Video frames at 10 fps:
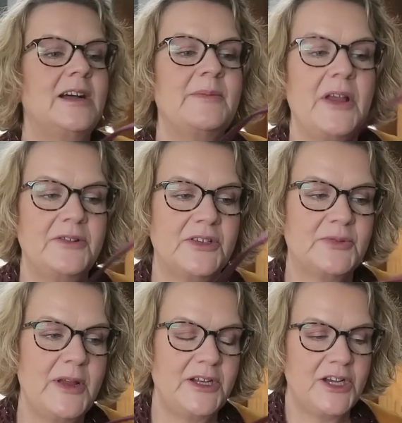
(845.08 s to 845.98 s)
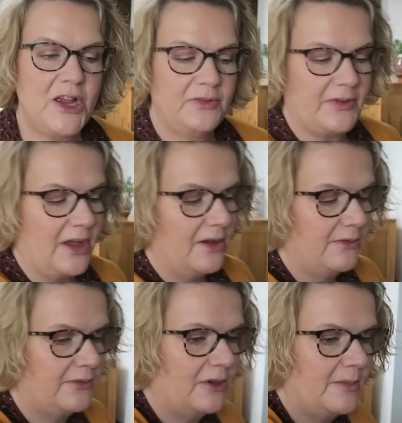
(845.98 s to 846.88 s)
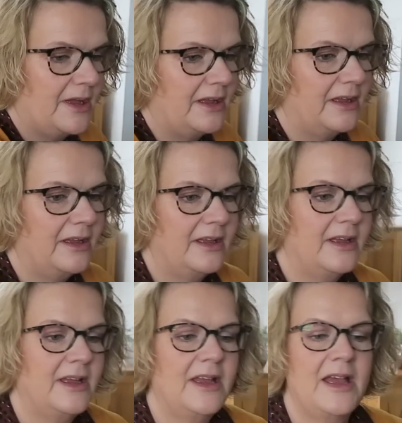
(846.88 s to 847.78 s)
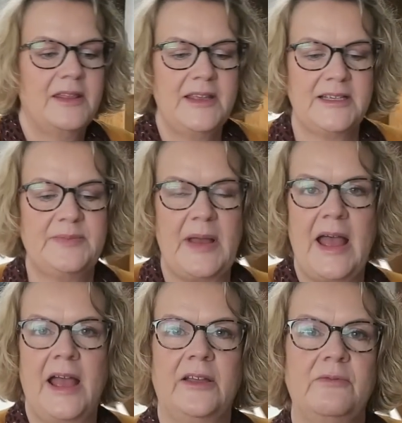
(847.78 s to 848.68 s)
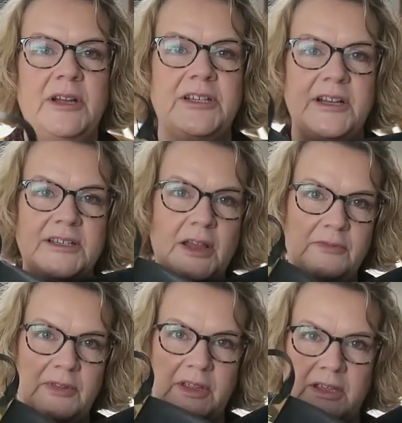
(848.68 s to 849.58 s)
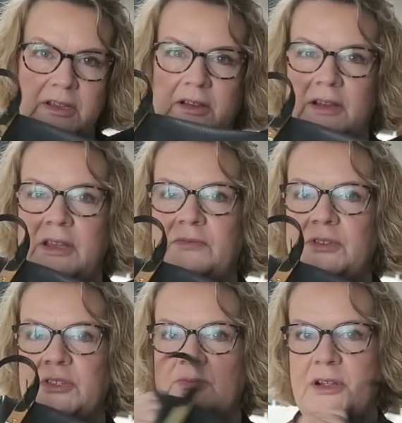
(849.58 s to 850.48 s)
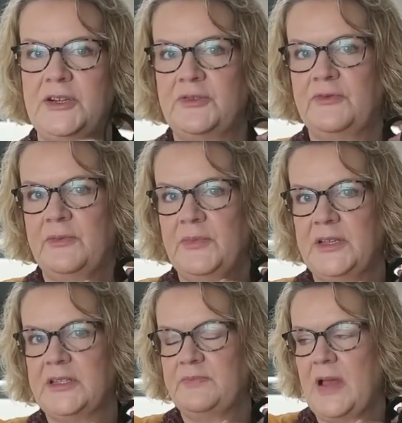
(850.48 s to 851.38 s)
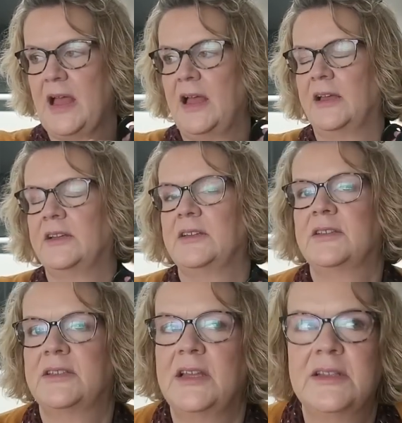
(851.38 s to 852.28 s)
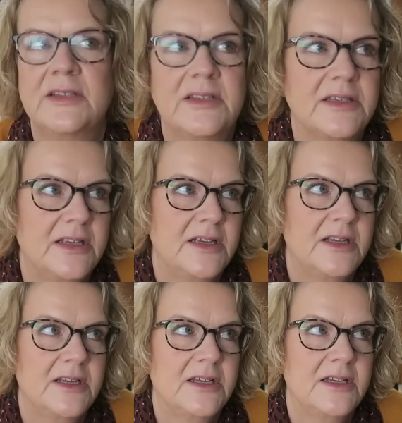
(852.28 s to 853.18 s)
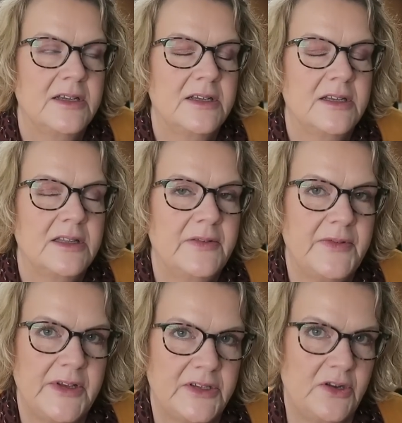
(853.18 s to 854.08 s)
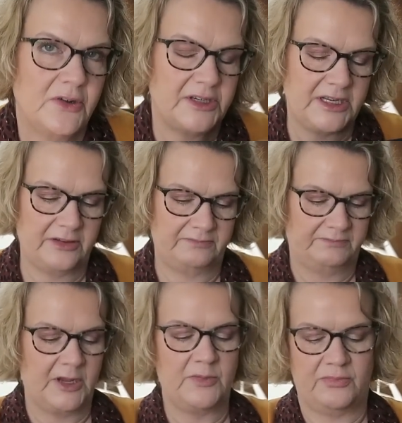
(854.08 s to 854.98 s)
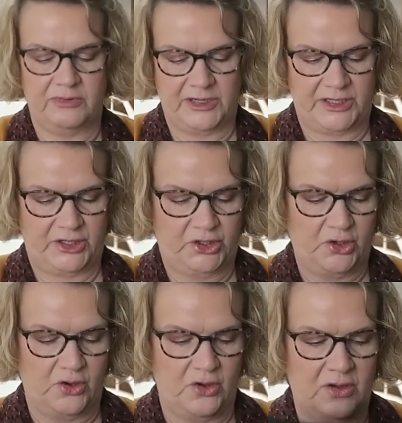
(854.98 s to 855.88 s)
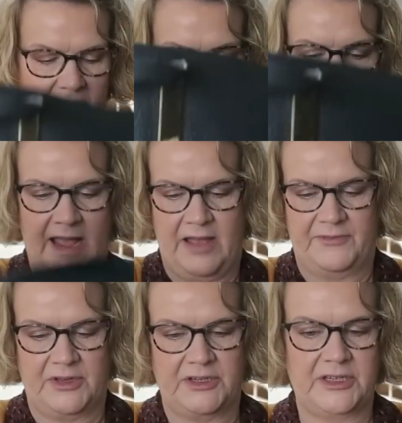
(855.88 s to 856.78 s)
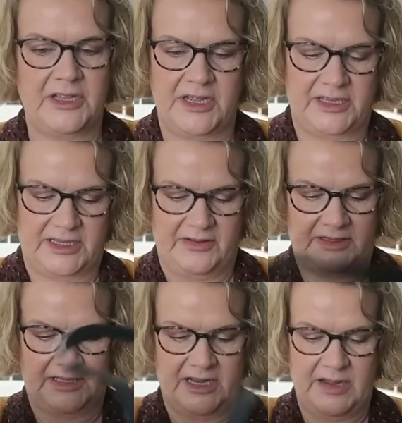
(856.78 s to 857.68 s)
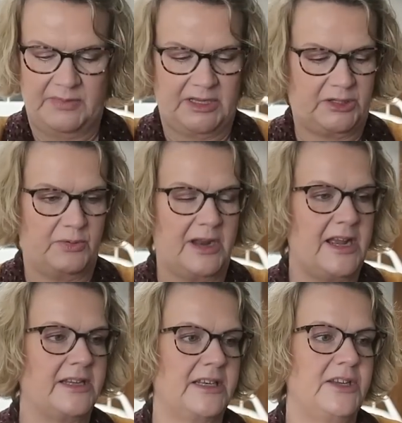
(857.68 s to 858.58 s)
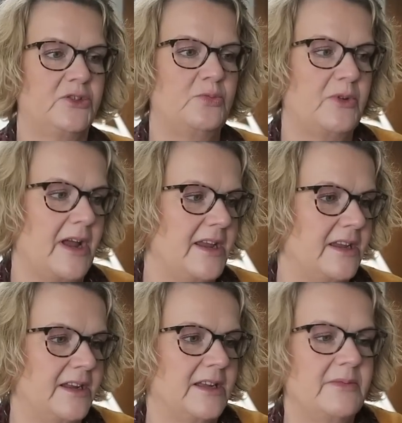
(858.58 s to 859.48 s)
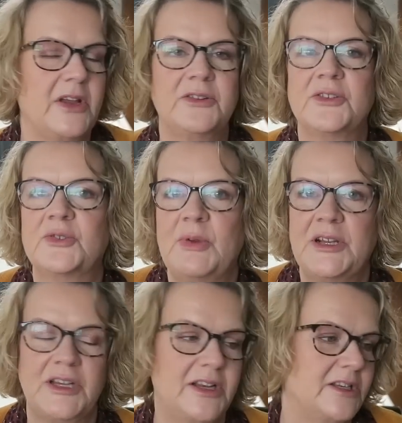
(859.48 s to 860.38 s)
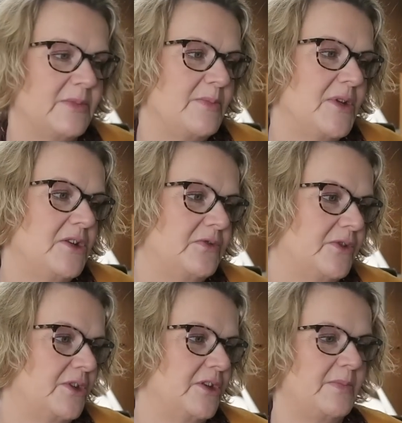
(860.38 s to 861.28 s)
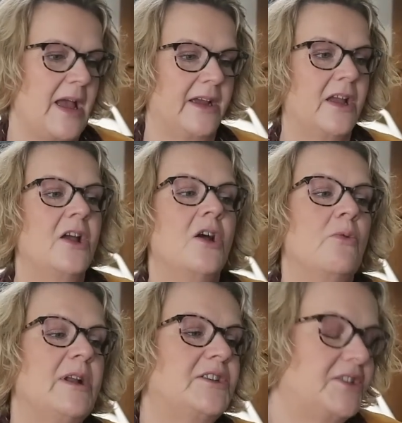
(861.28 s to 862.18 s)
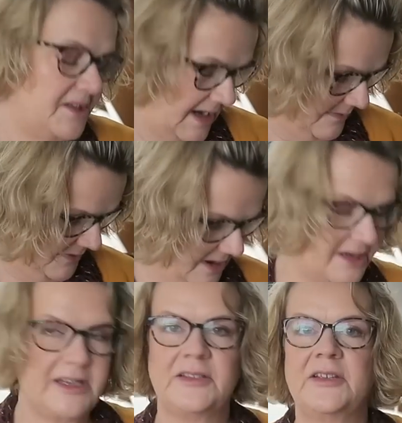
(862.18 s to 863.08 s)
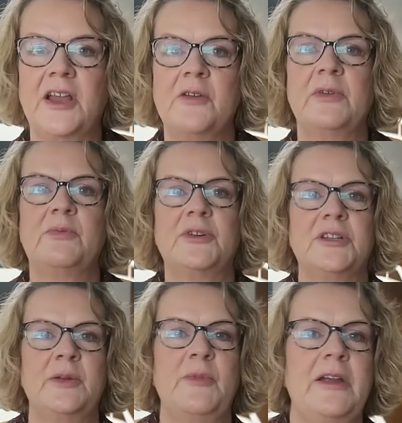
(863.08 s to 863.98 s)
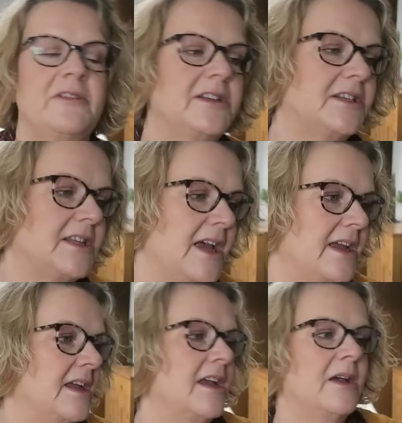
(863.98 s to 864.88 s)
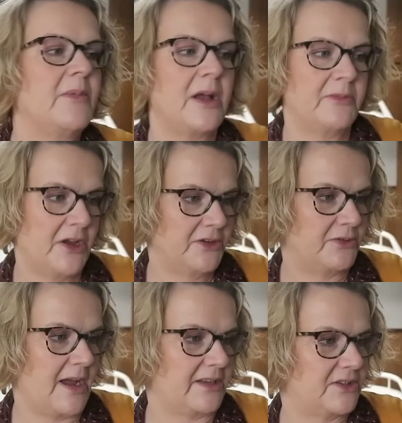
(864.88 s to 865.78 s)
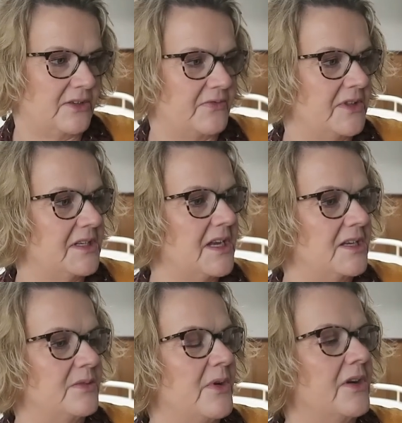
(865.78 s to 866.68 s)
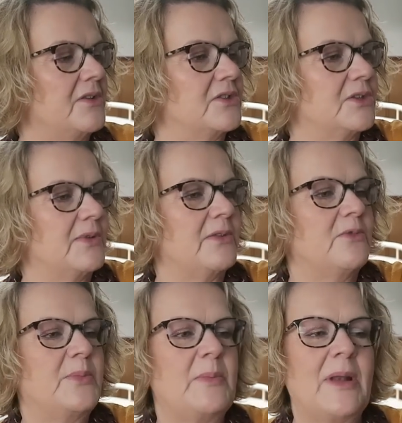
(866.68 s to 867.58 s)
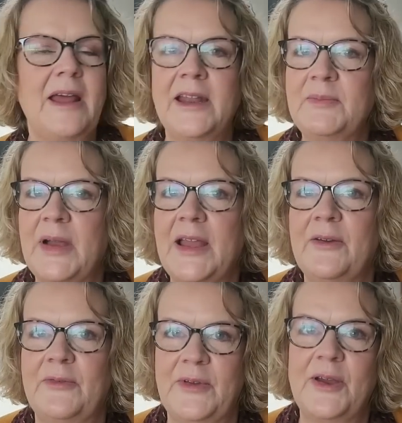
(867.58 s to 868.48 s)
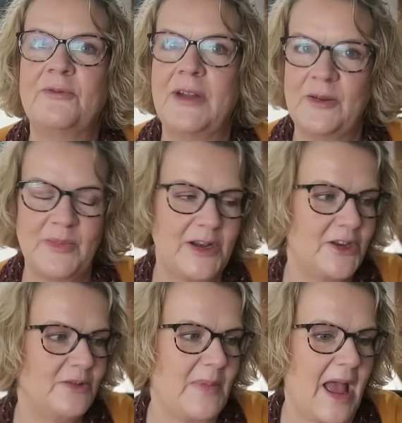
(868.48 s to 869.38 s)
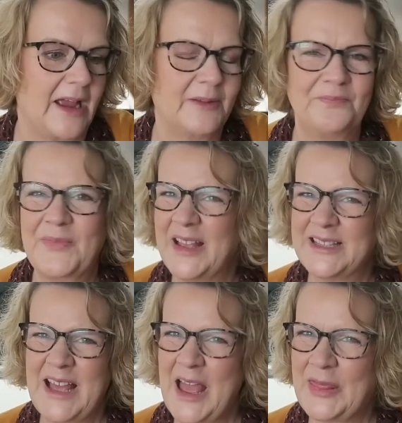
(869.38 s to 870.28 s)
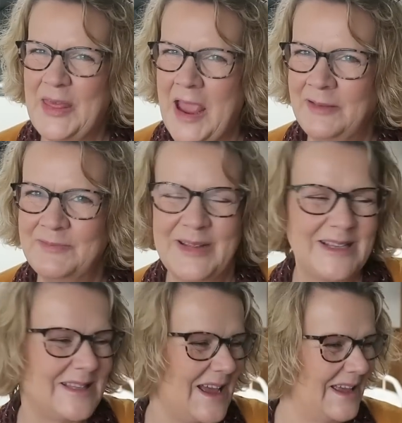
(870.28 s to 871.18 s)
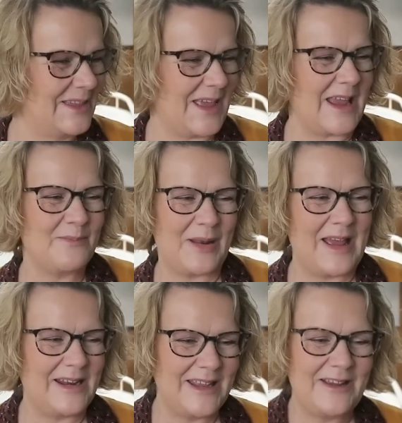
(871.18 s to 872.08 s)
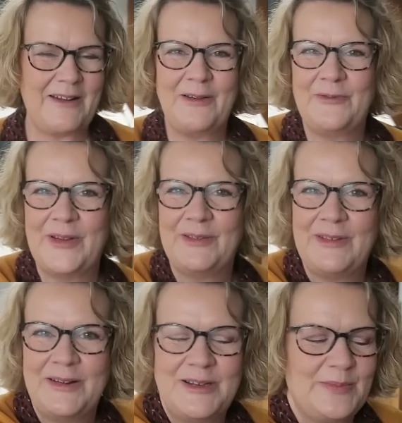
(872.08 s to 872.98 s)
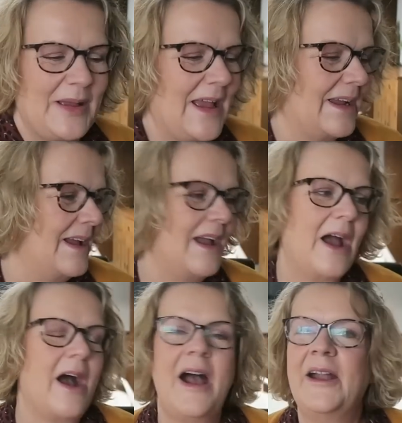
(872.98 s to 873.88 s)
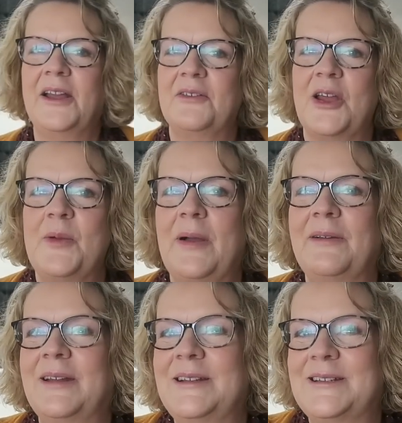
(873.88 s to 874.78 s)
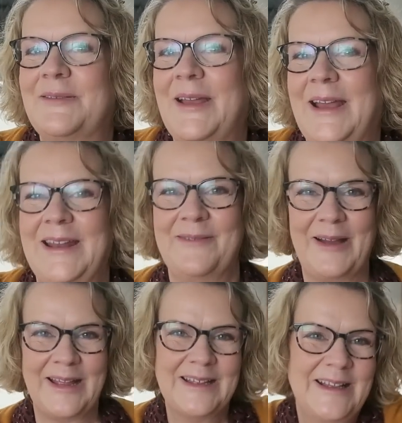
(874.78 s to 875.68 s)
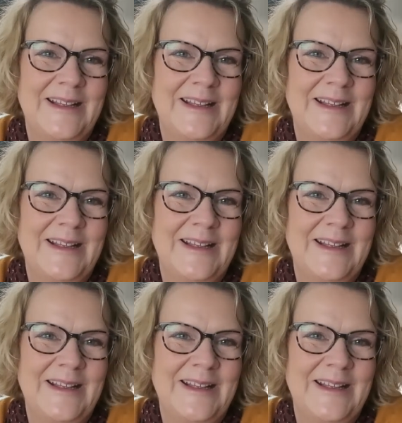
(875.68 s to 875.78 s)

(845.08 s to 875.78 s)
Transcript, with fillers: I'm going to switch over from this bag, which I don't think I've switched from this bag since the first lockdown. I'm pretty sure I haven't. So it's time this one had a little break, and I'm going to switch into my beautiful new bag, which definitely doesn't go with what I'm wearing today, but I'm going to Exeter for the day tomorrow, so I will be planning my outfit around my new bag. Is that a thing? Is that a thing? Planning your outfit around your bag? I don't know, but I'm going to do it anyway.